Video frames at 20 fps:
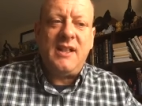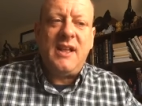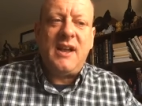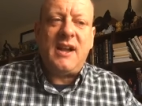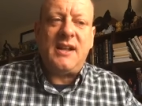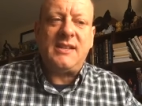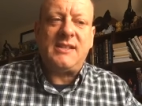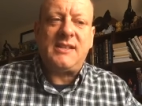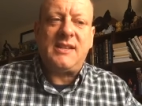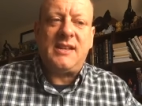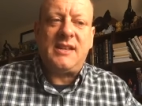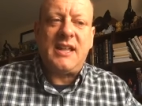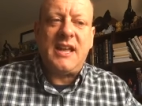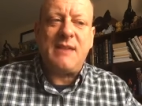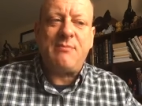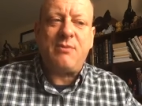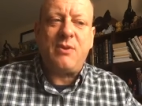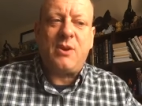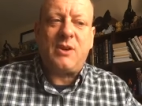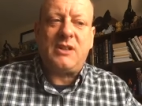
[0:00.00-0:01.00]
until I
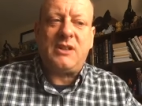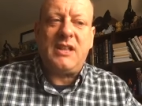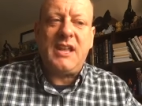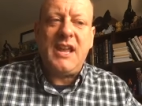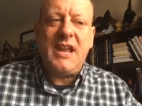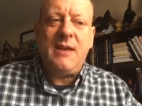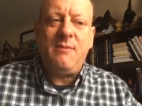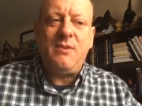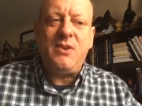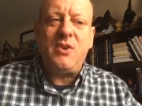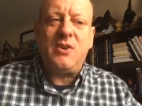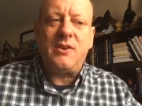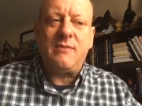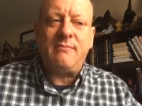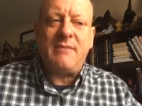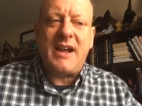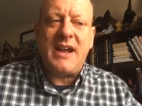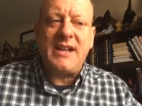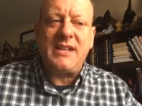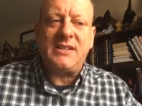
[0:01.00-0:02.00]
proclaim your
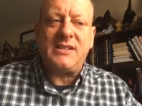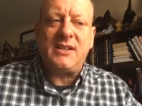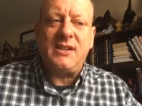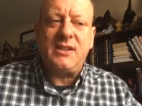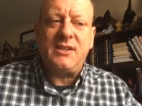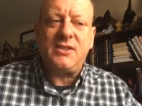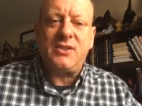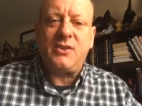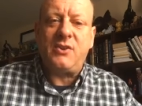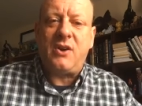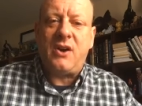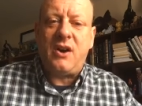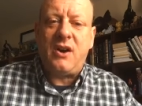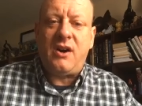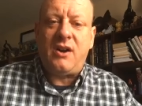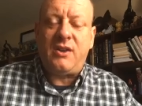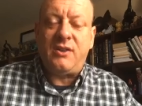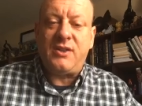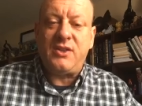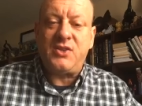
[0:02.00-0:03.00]
might to
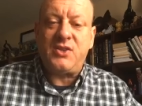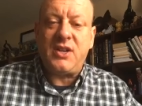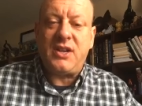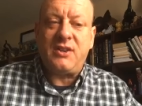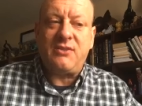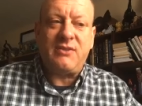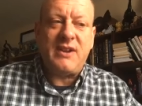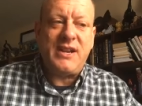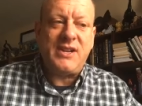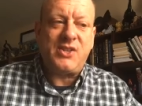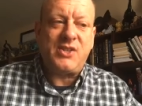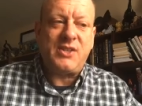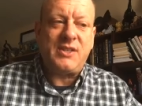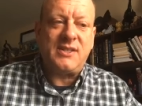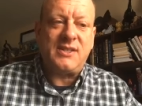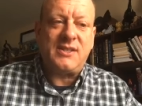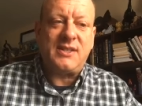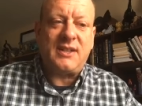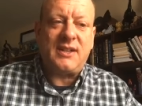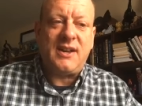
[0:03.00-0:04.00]
all the
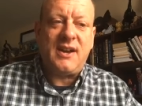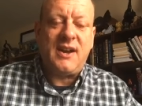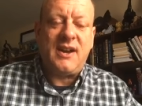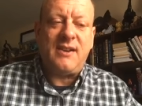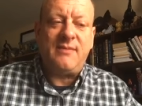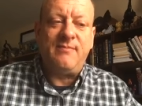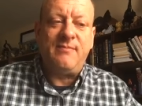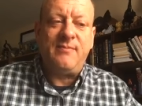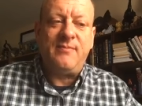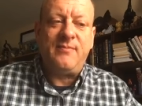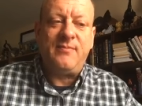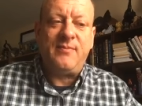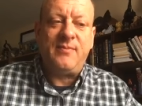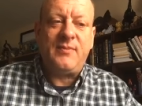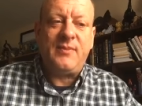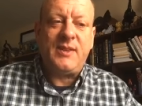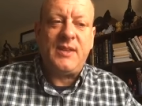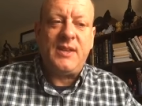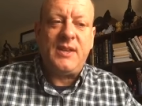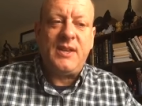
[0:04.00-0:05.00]
generations to come.
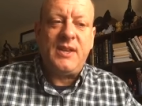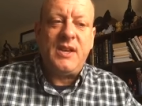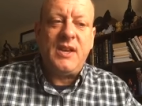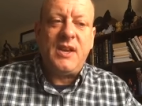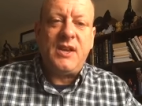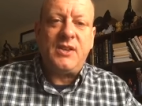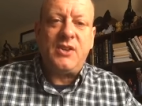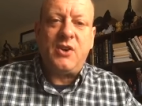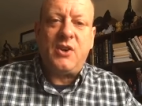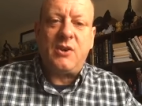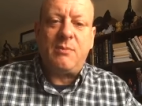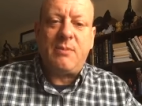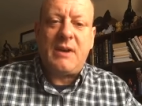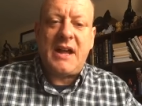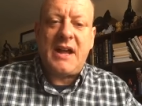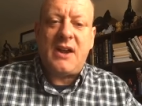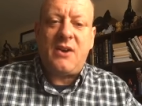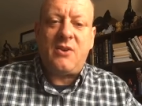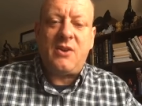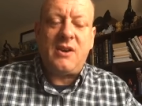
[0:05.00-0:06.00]
Your
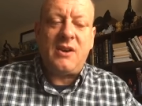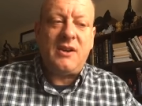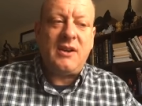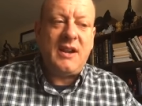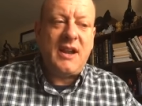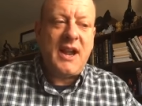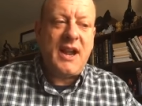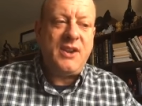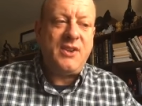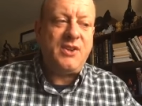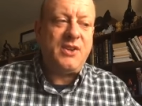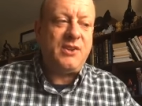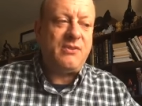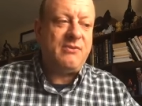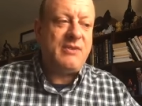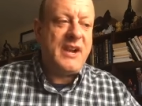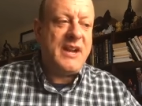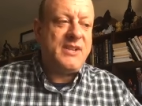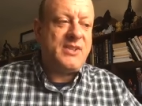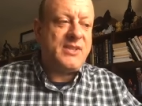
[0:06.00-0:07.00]
power and your
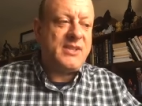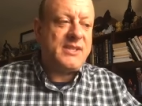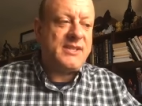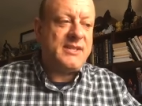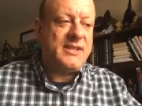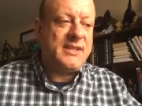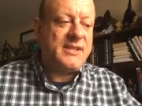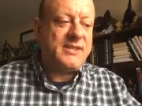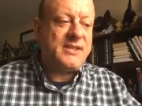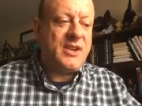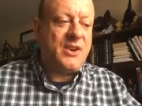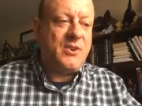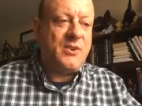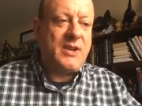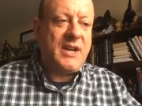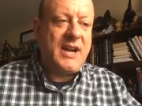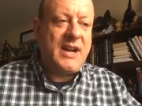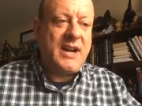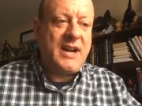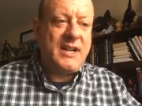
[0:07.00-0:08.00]
righteousness, O
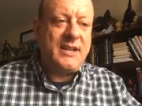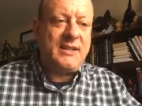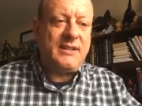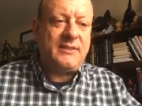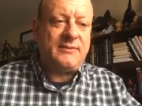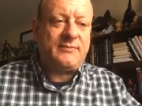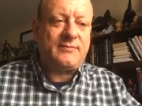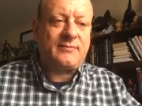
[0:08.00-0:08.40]
God.